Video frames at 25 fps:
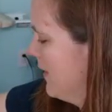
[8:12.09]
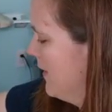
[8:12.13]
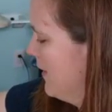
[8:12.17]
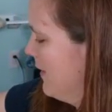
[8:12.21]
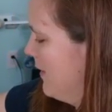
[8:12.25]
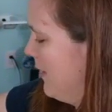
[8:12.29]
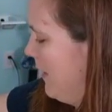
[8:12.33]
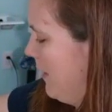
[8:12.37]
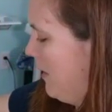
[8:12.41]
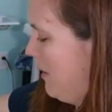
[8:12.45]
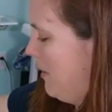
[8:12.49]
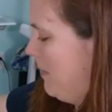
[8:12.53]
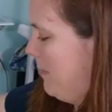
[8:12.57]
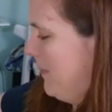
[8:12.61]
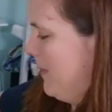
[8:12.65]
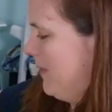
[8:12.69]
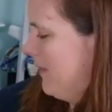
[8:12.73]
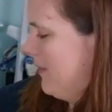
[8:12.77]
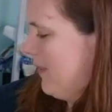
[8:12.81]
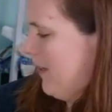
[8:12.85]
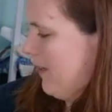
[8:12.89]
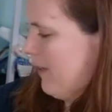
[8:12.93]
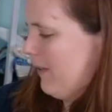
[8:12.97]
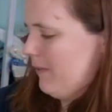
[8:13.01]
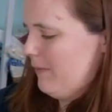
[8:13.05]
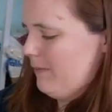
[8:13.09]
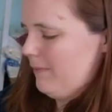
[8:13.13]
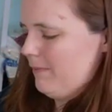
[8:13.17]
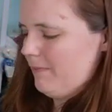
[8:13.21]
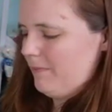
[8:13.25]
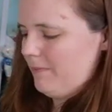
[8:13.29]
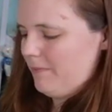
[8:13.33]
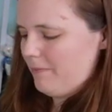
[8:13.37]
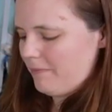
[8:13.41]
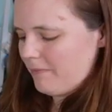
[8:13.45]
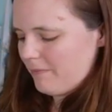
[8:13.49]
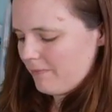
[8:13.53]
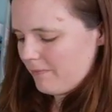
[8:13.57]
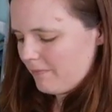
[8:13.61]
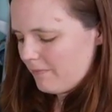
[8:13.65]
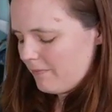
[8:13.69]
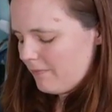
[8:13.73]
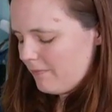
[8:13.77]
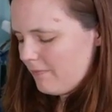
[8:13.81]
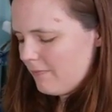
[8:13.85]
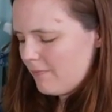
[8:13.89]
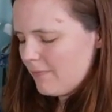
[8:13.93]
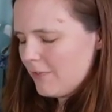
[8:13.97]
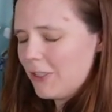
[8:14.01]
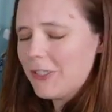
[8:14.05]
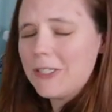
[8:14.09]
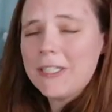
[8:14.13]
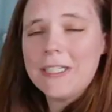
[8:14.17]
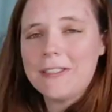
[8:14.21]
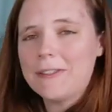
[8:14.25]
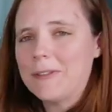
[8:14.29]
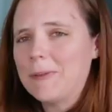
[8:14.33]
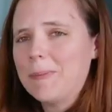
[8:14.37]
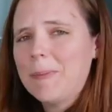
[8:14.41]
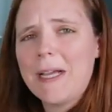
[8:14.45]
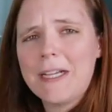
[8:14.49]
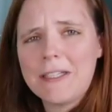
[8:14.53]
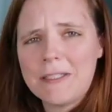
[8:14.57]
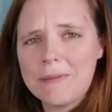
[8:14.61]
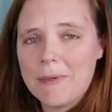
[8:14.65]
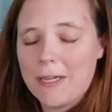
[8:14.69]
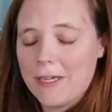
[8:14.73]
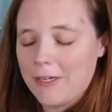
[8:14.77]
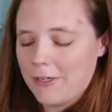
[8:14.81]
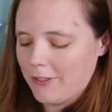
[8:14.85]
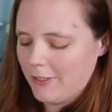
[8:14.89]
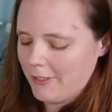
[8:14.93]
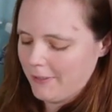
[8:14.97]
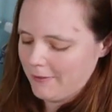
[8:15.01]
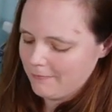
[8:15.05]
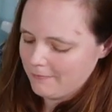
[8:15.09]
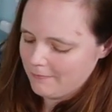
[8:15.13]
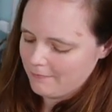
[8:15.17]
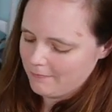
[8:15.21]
to help us out. Okay, so back to mitering.